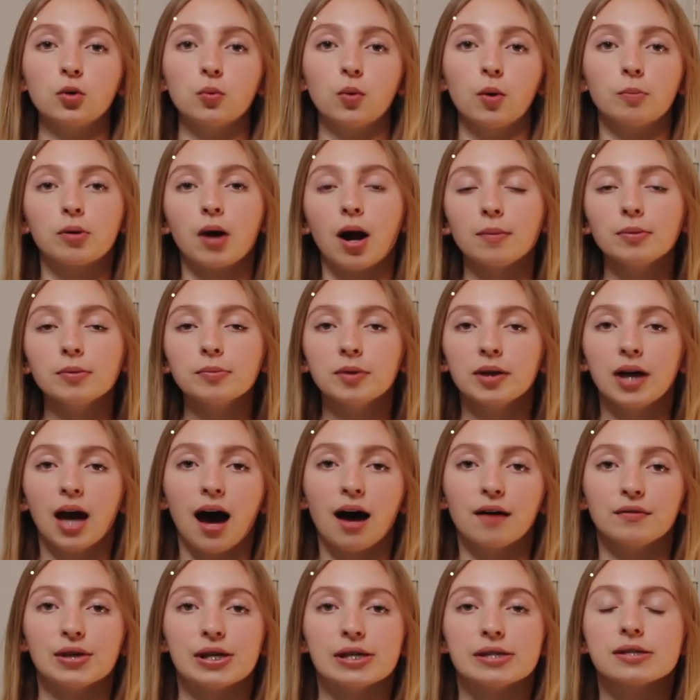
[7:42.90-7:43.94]
you will probably
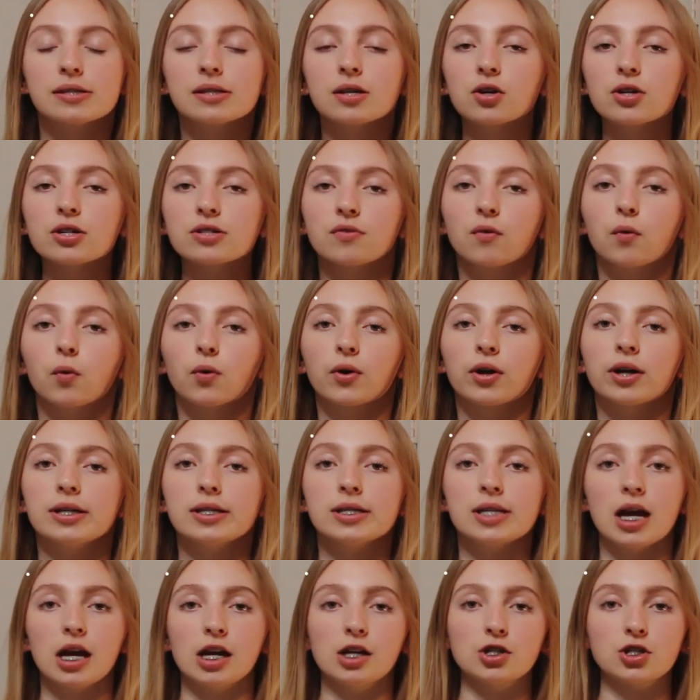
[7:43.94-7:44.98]
have a series of
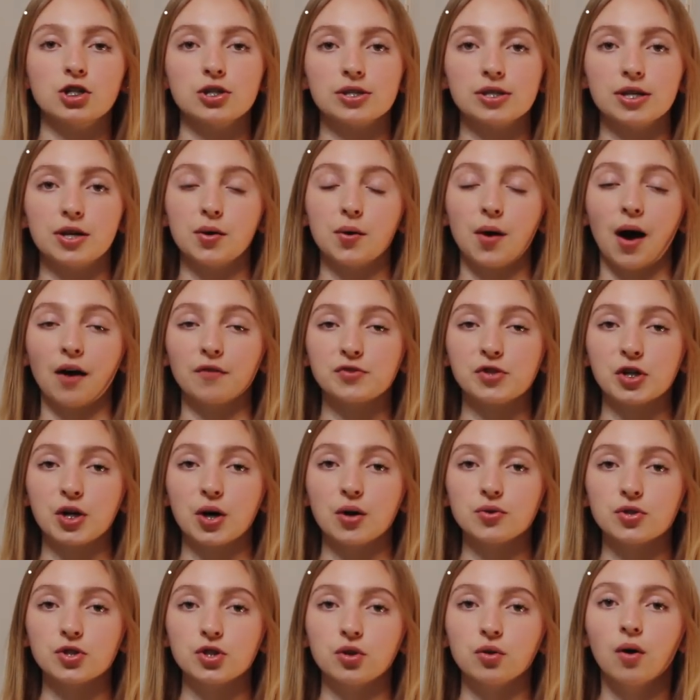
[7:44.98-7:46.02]
orientations that you have to
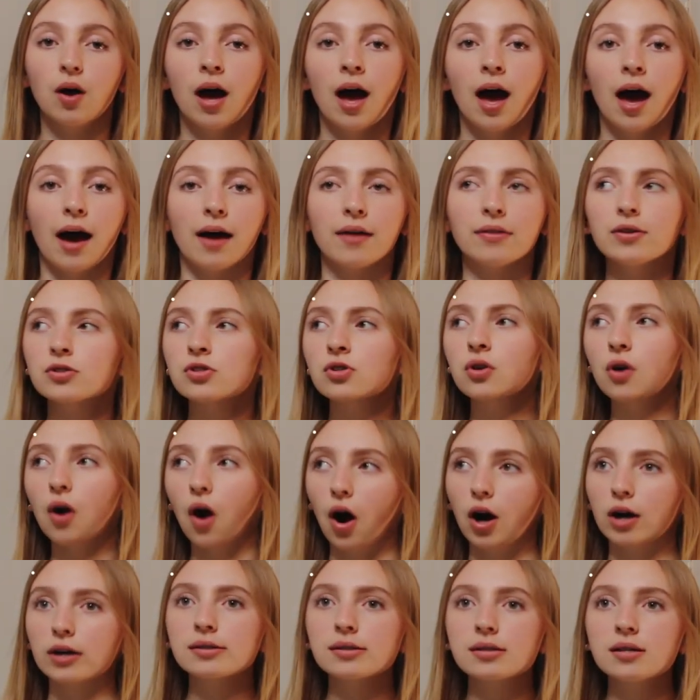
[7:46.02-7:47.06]
go to. And these are
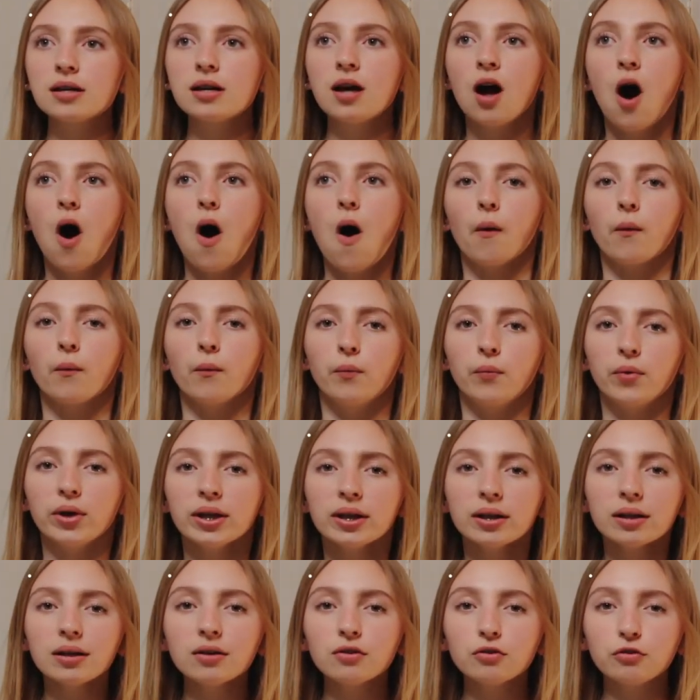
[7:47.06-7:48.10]
honestly
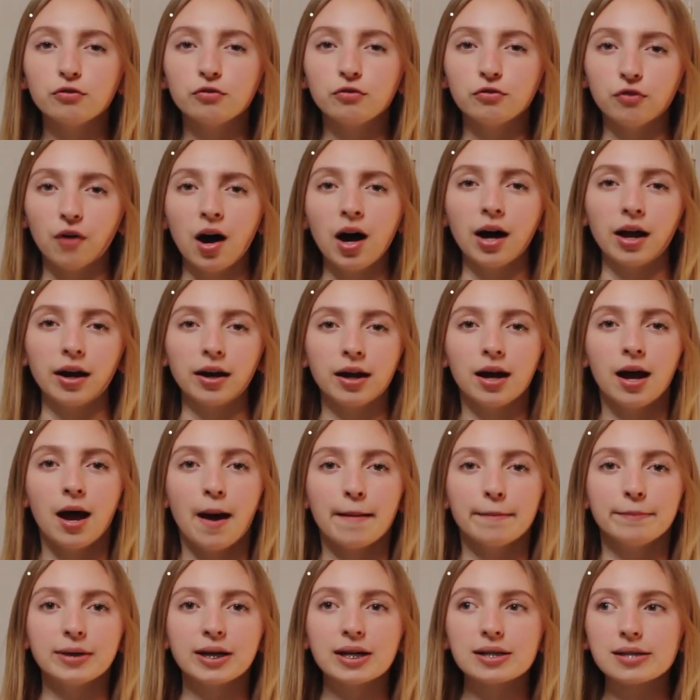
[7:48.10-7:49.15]
really fun
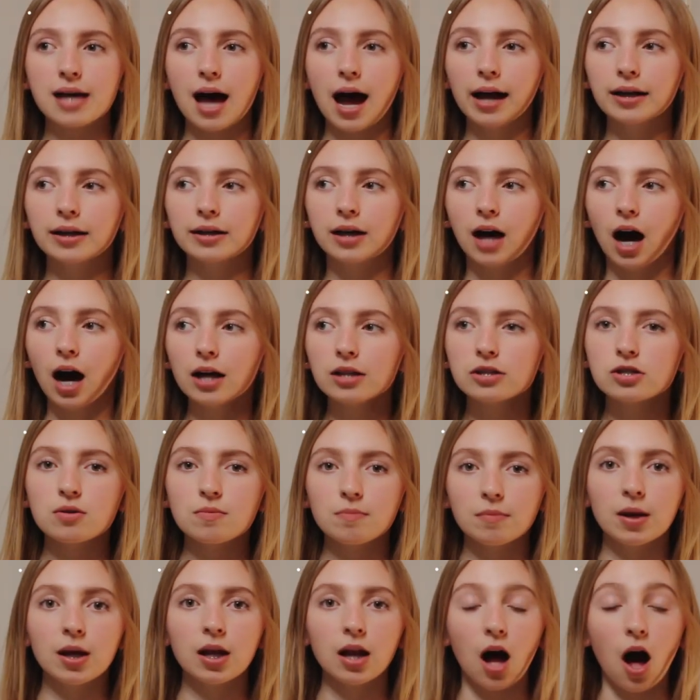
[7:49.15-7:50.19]
because I got
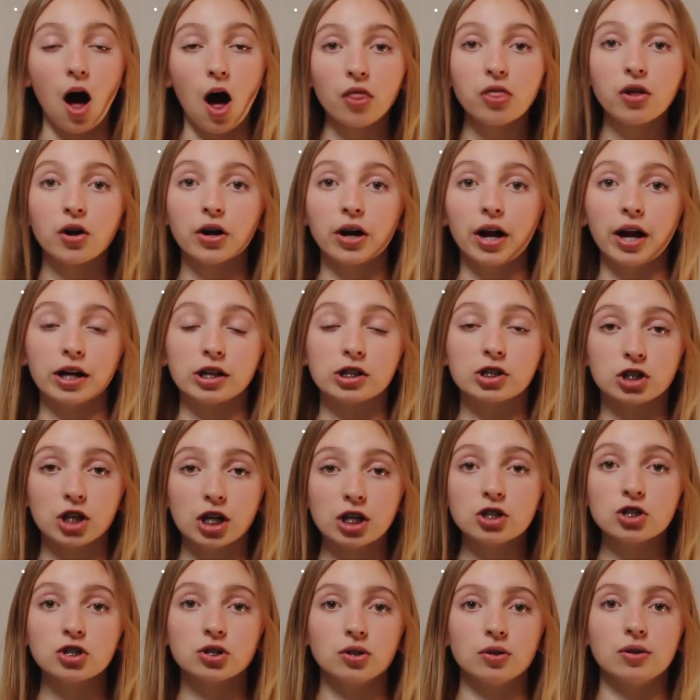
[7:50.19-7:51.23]
to meet other
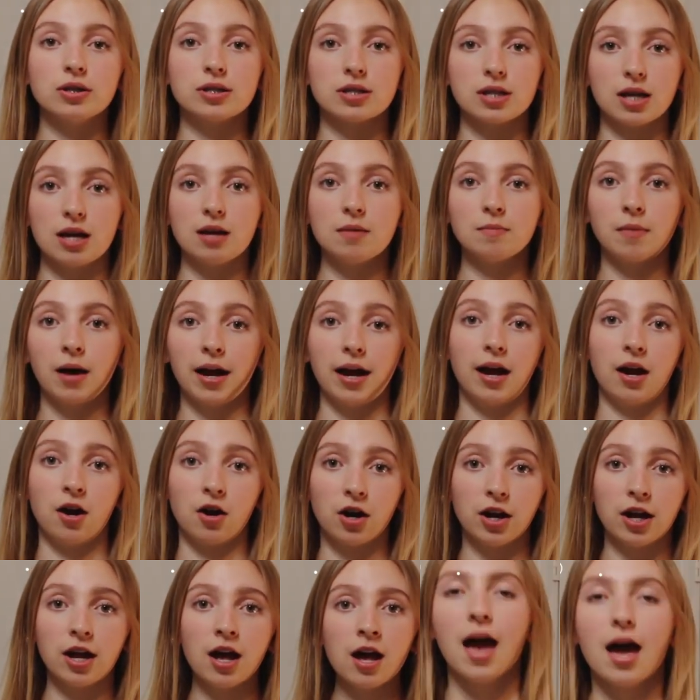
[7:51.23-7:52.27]
exchange students in my
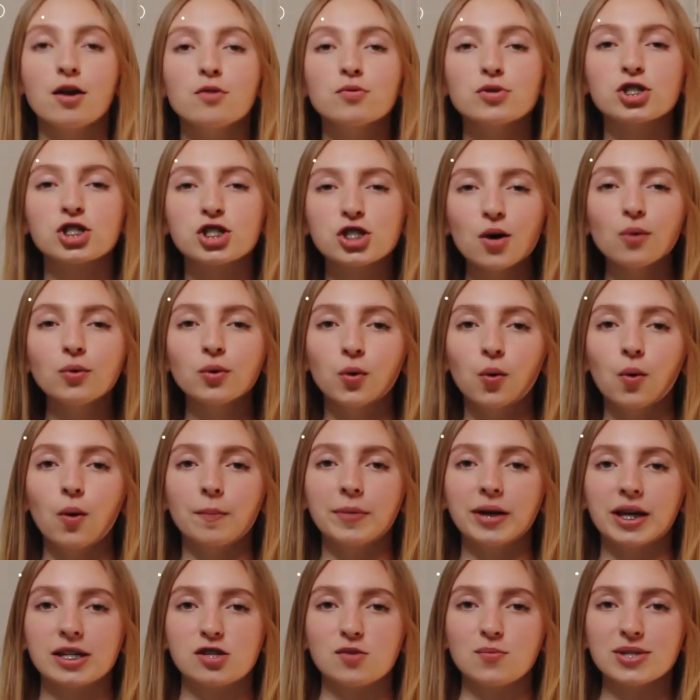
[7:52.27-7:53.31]
area. And it was so cool
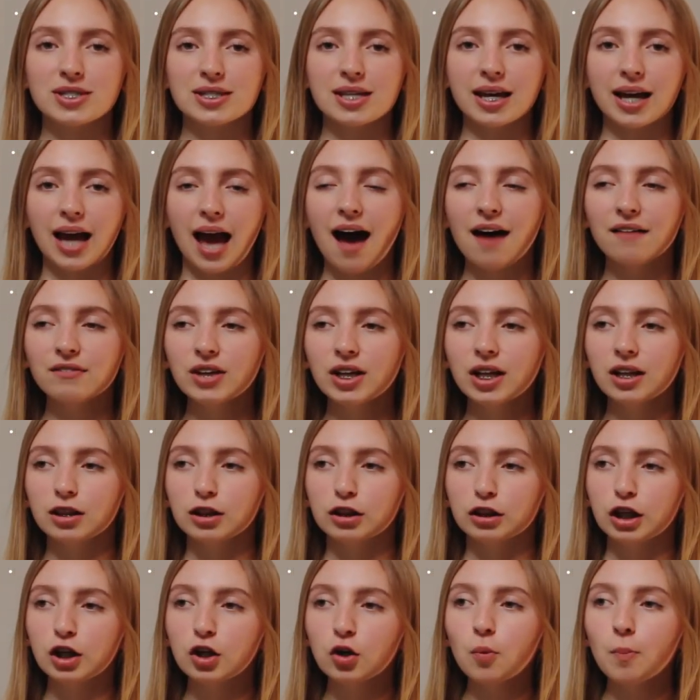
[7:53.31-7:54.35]
because it was like
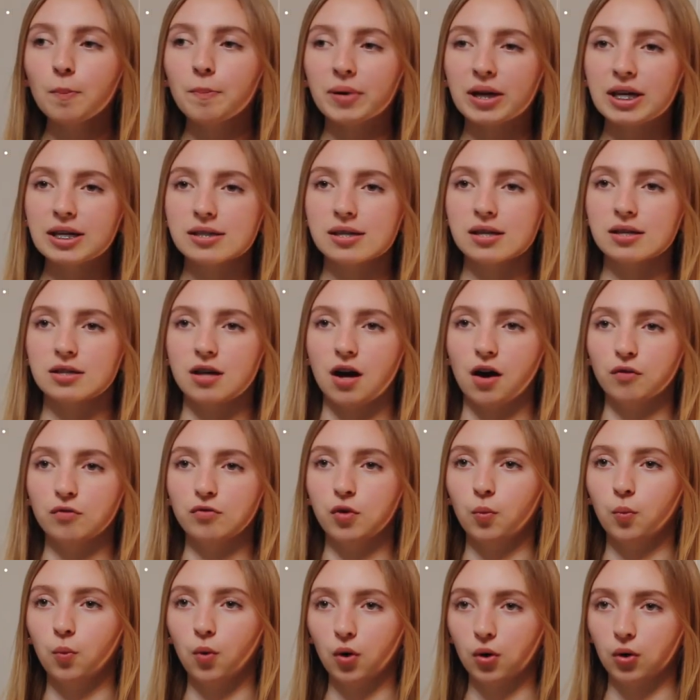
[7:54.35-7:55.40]
having little pieces of
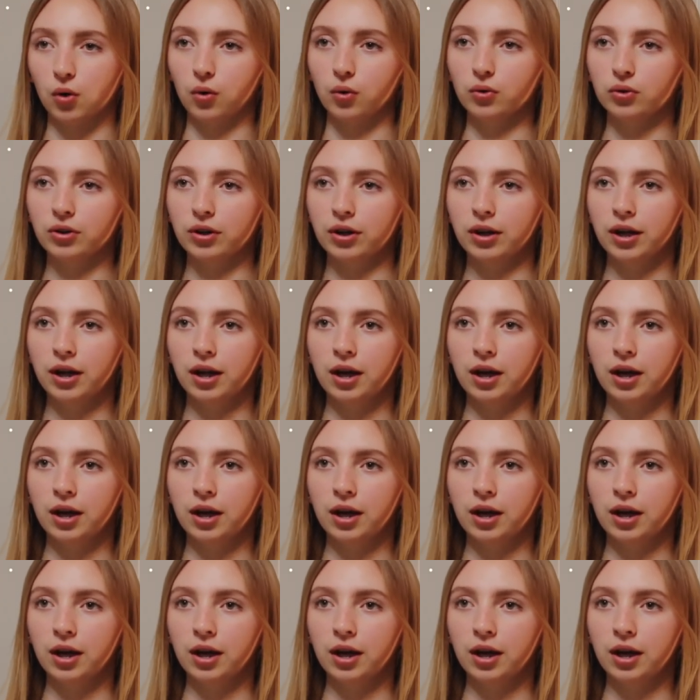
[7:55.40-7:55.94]
the world